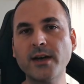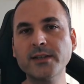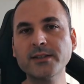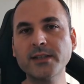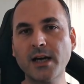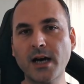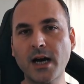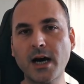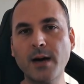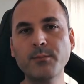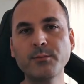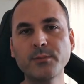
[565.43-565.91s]

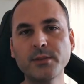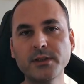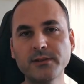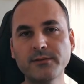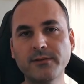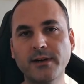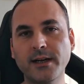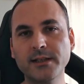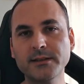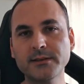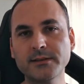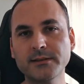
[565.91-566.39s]
humble
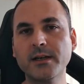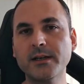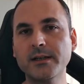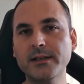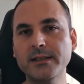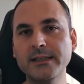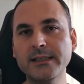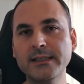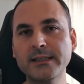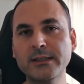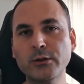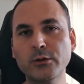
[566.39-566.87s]
one
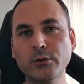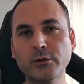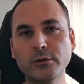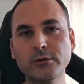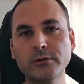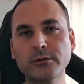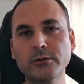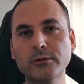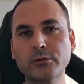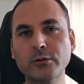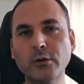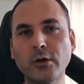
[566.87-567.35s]
equal
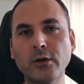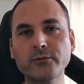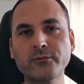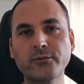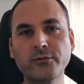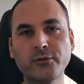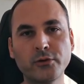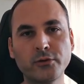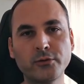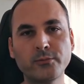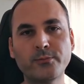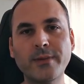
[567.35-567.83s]

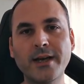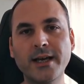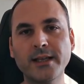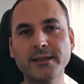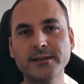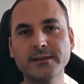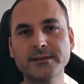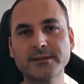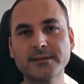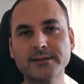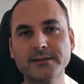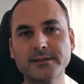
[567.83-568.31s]
thoughtful balance.